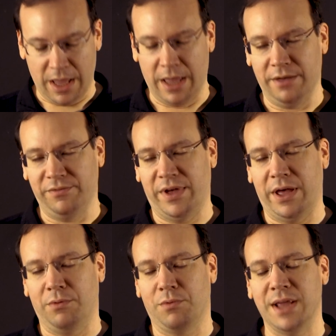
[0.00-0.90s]
of
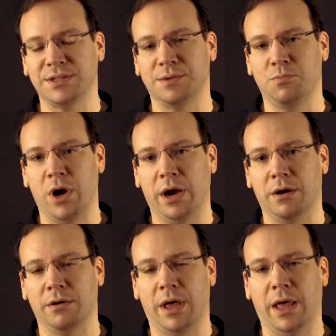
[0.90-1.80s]
uh,
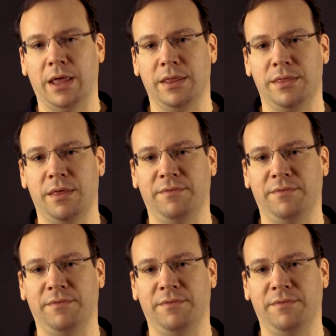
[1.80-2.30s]
ransomware uh,